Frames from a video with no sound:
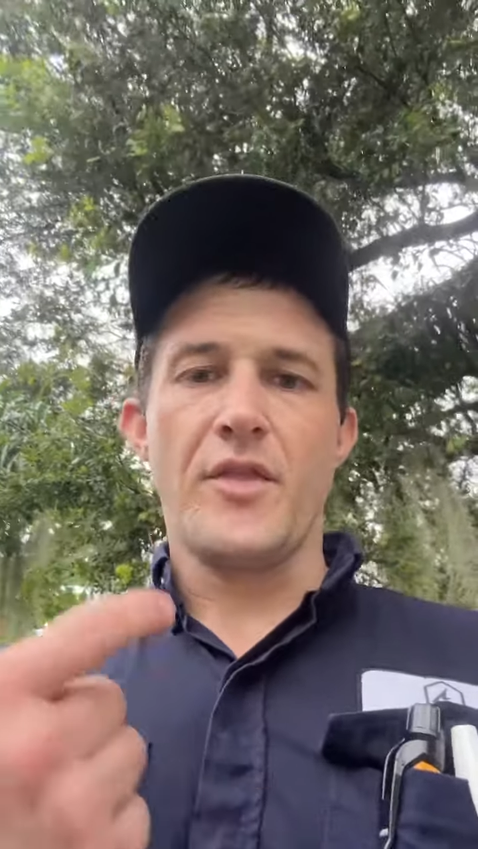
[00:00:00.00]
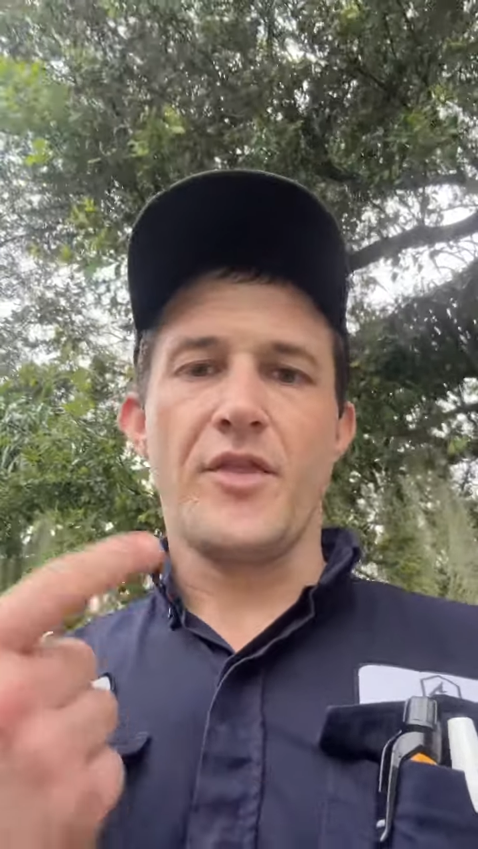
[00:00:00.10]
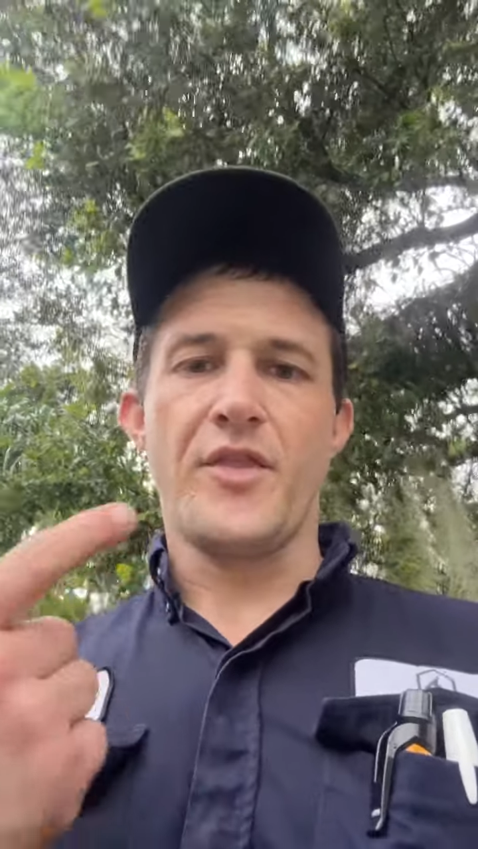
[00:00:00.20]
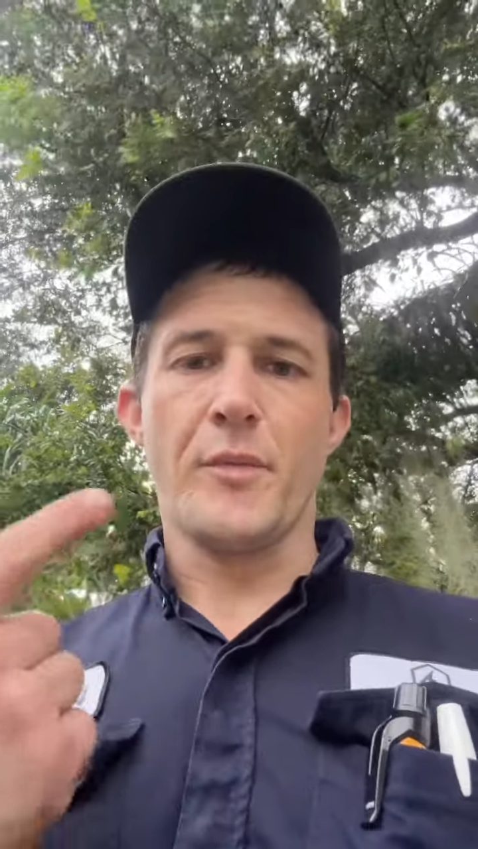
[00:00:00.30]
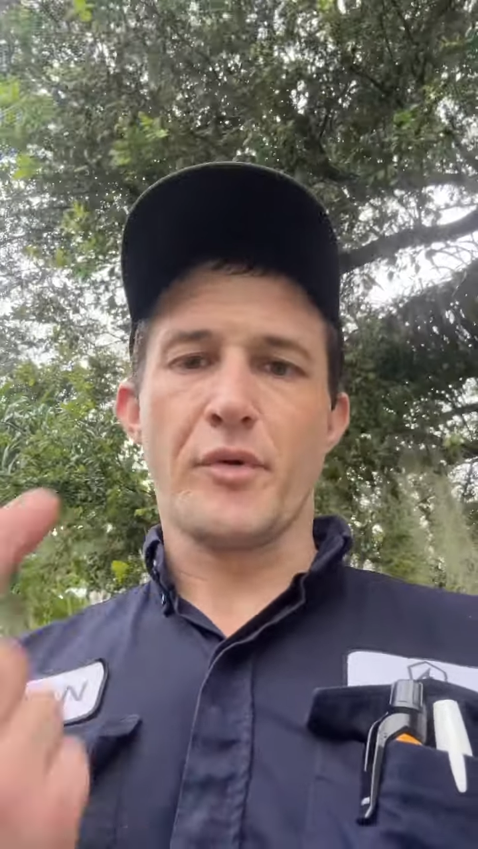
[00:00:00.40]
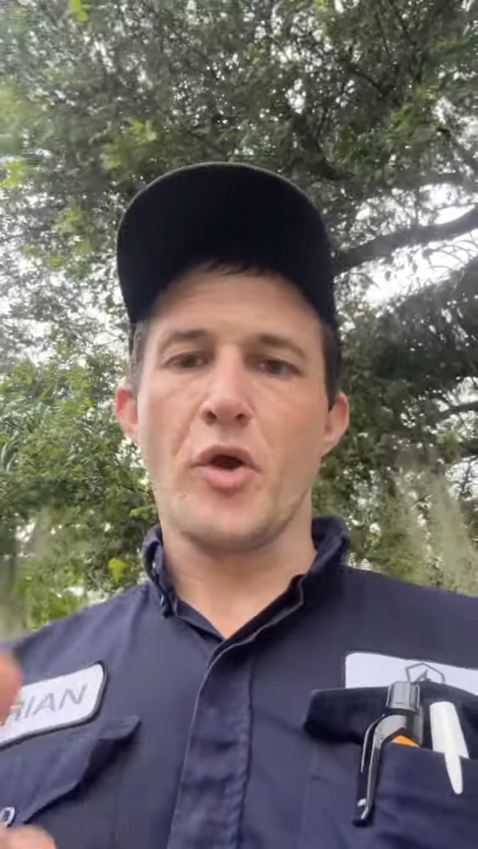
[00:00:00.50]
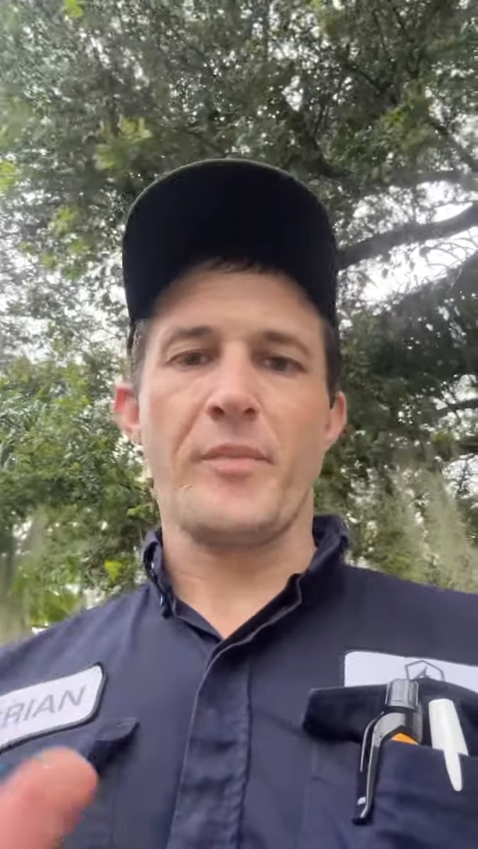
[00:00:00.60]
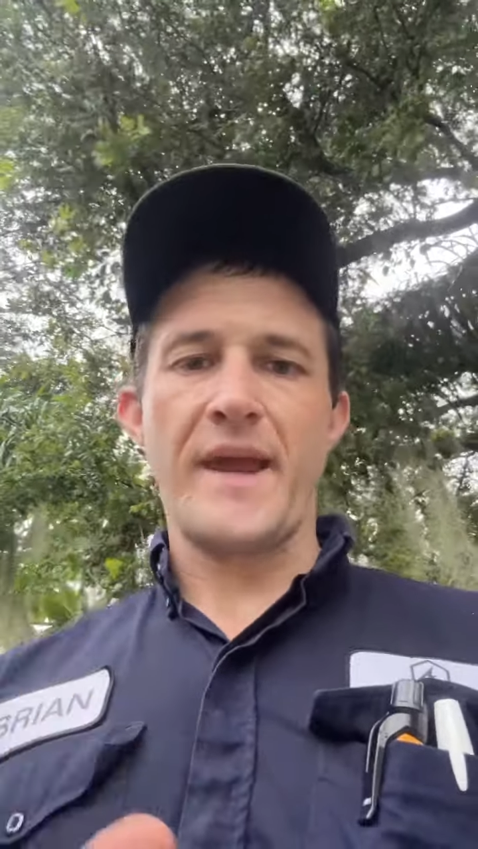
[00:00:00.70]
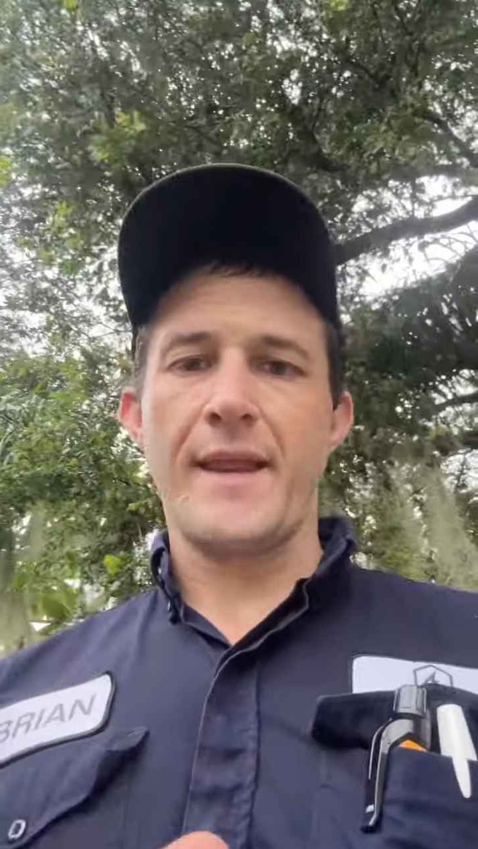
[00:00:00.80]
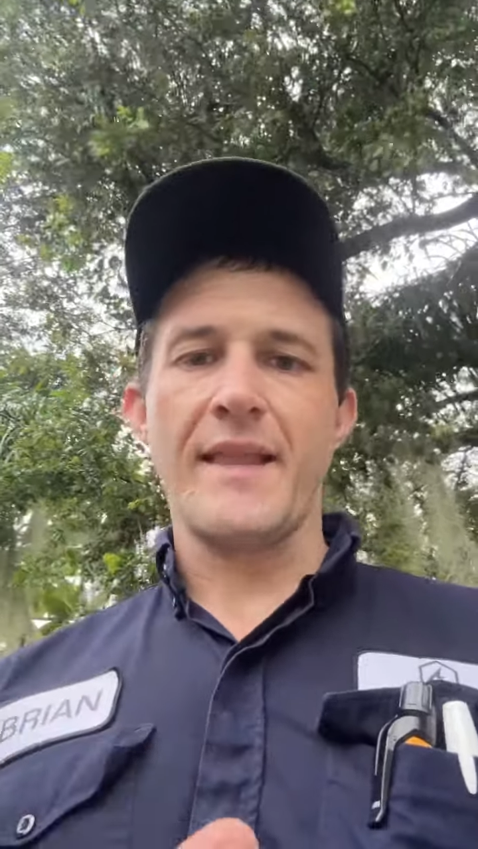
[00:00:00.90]
The
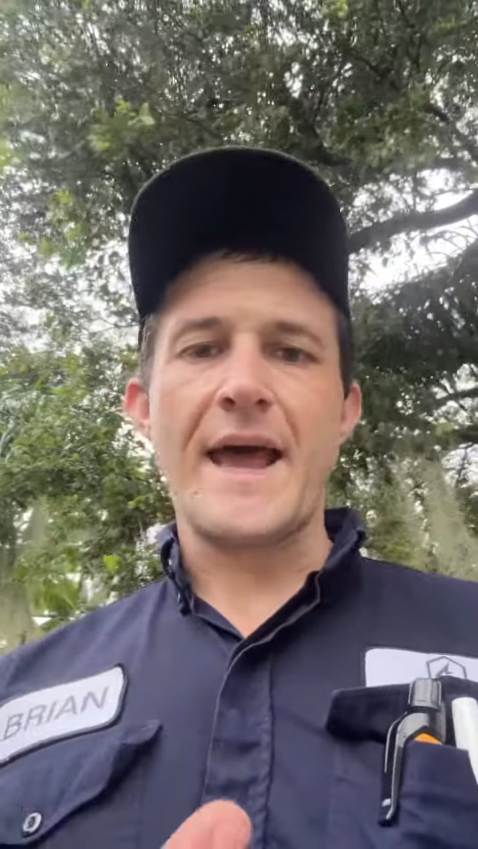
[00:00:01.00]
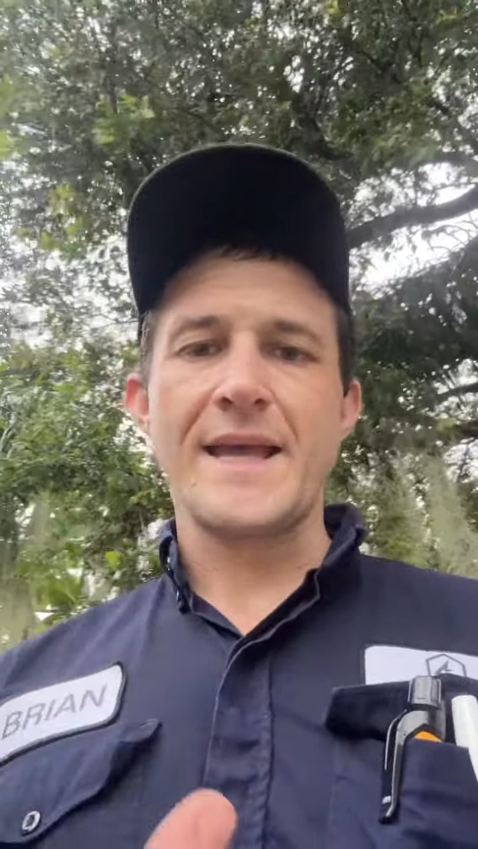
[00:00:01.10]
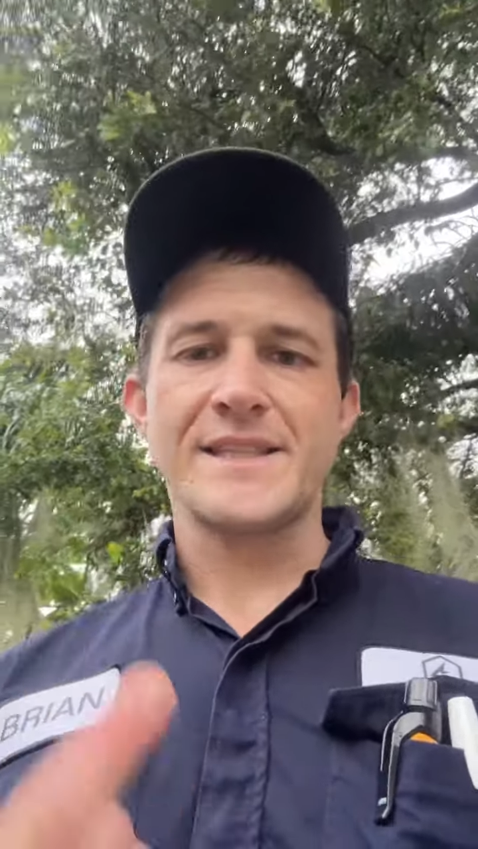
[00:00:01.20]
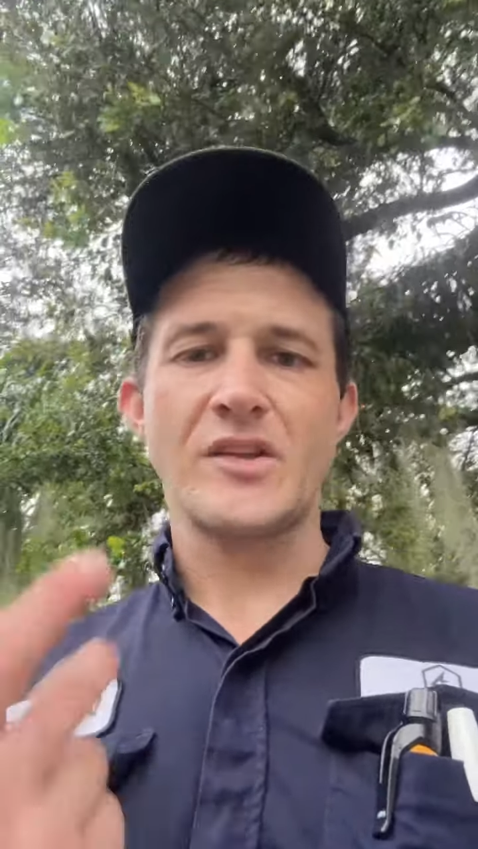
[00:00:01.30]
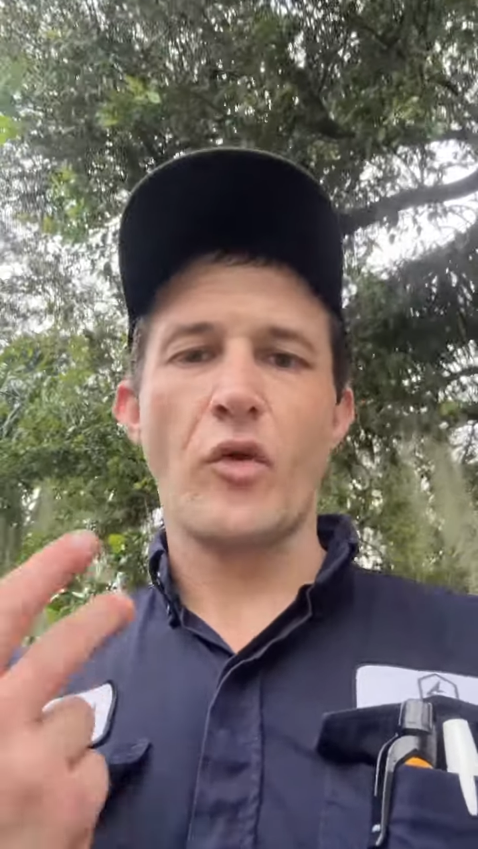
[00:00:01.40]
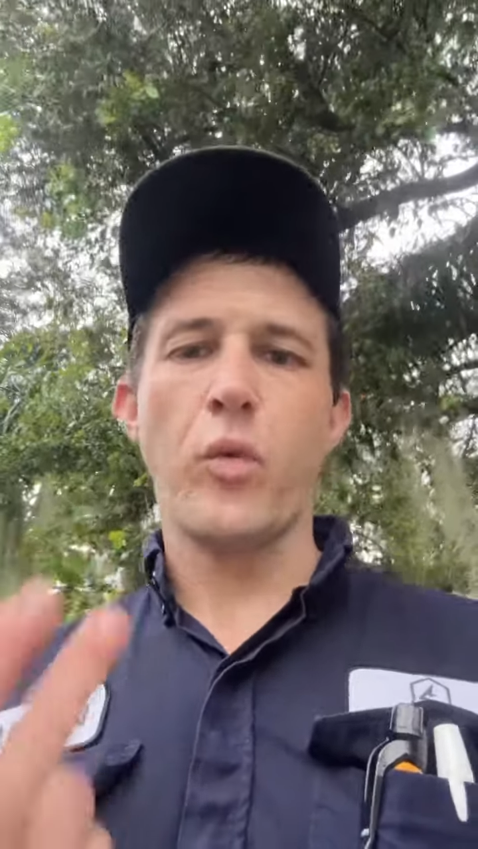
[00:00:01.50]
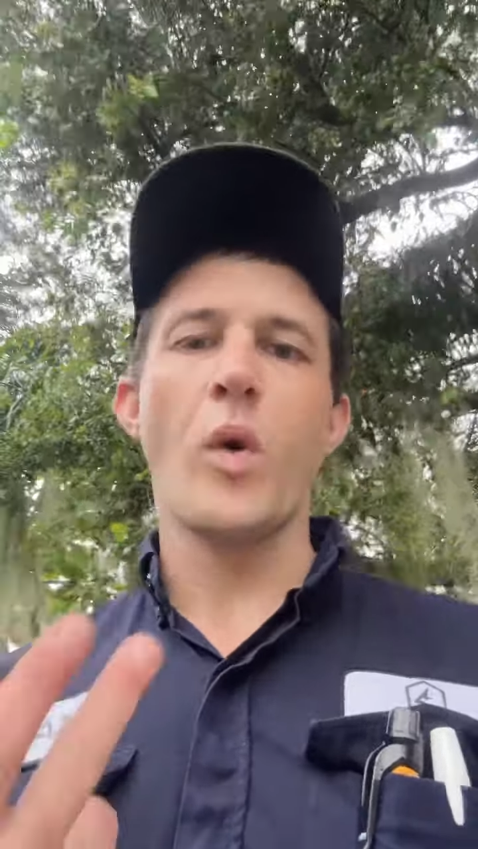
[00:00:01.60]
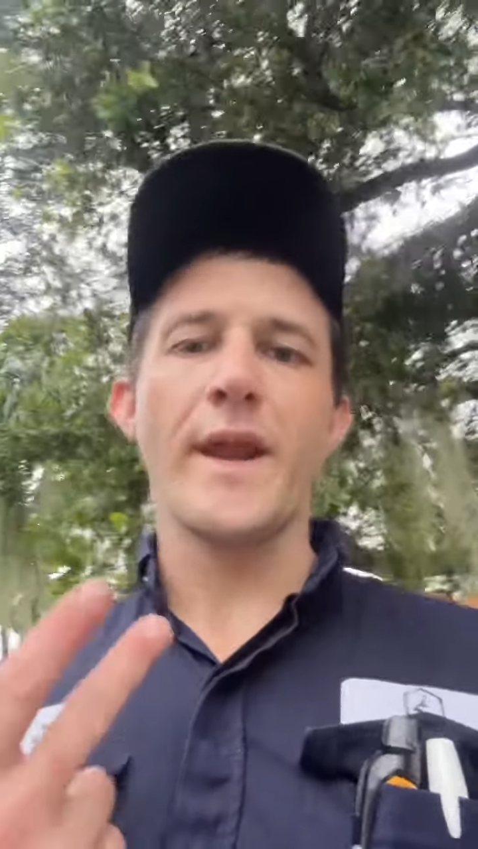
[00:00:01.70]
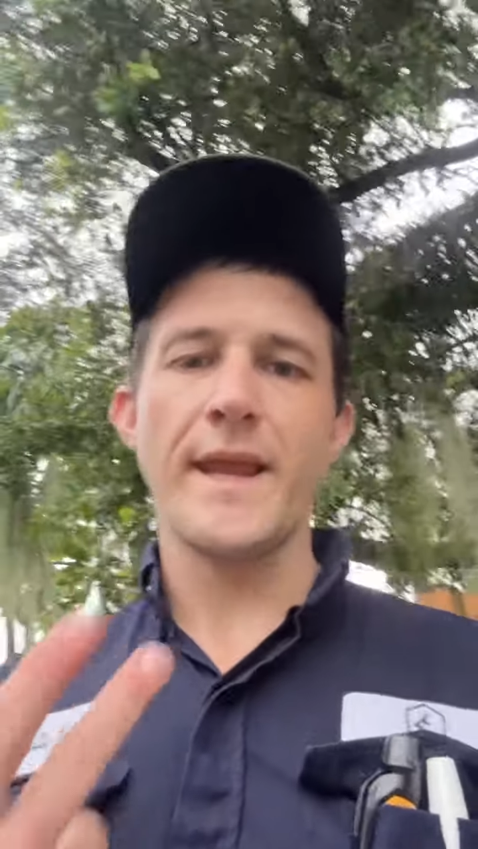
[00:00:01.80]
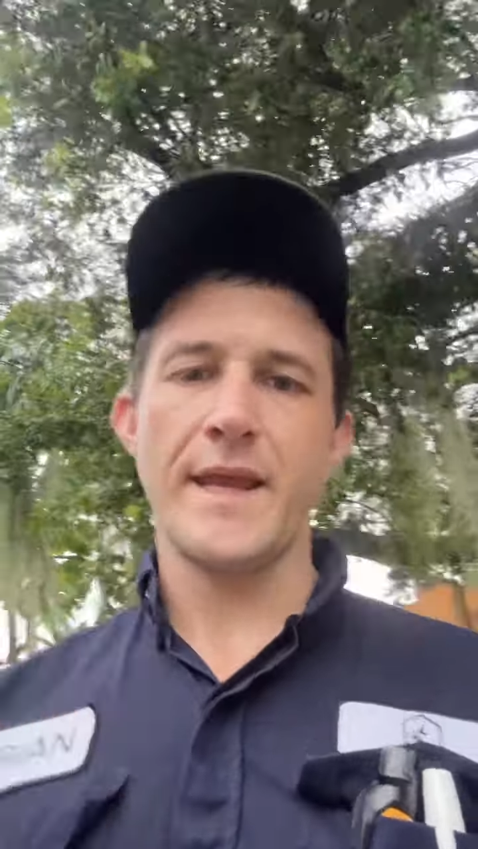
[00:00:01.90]
propane lasts
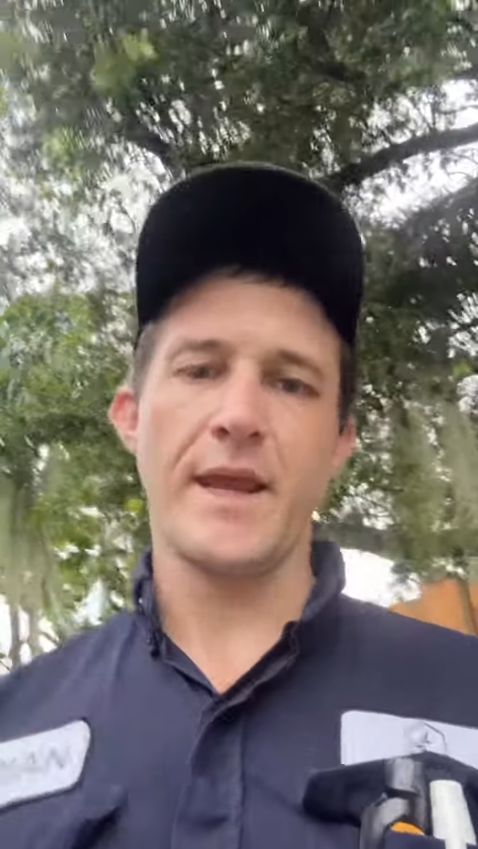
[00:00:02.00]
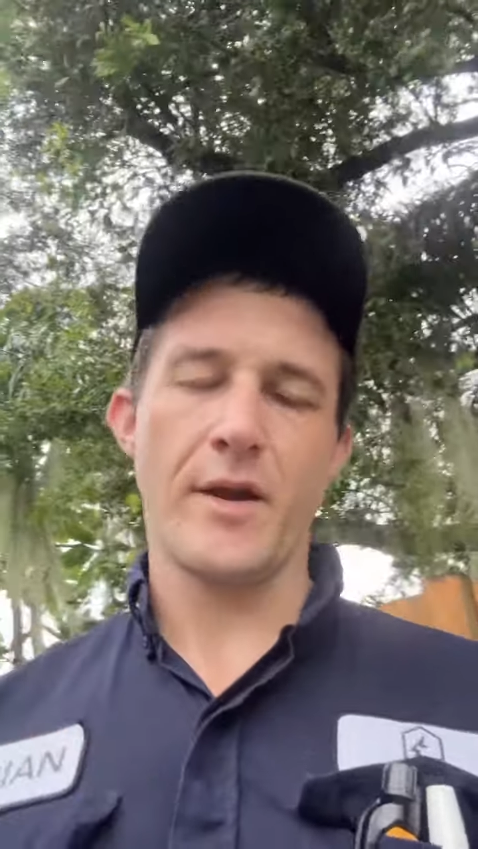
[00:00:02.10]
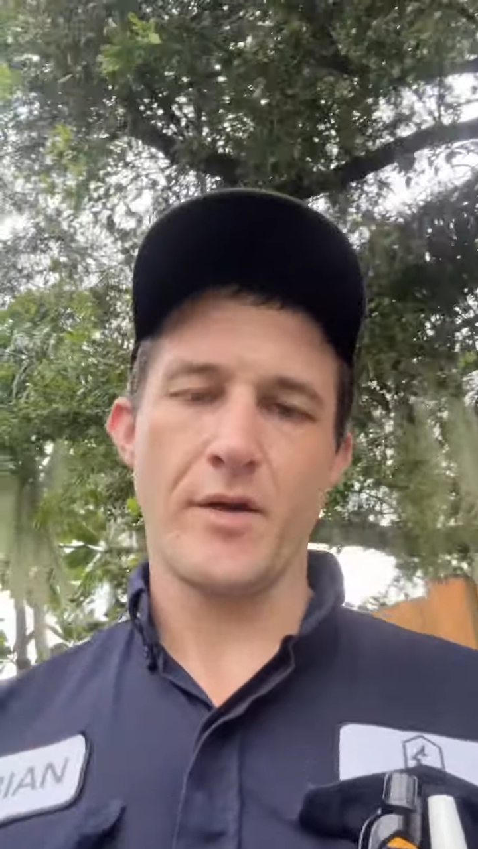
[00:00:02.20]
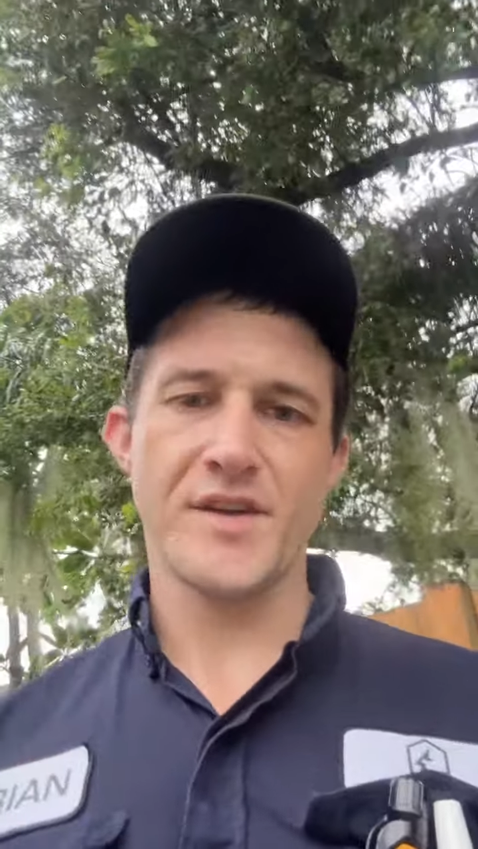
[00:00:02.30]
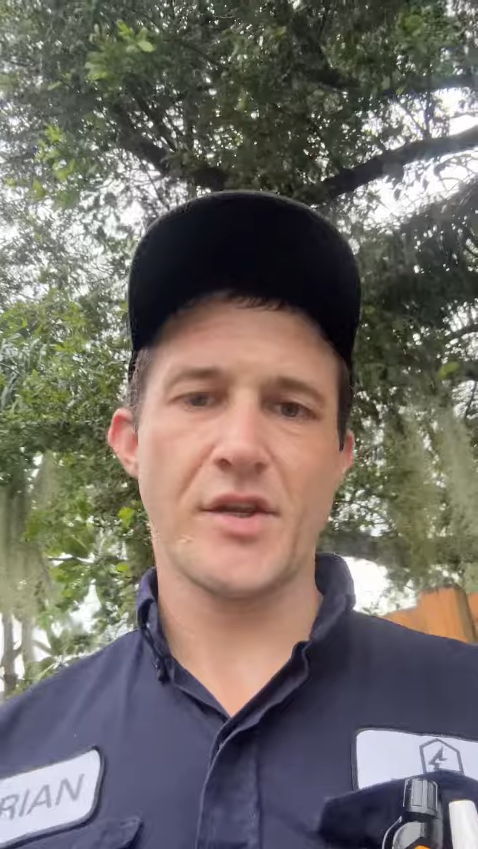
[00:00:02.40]
20 years.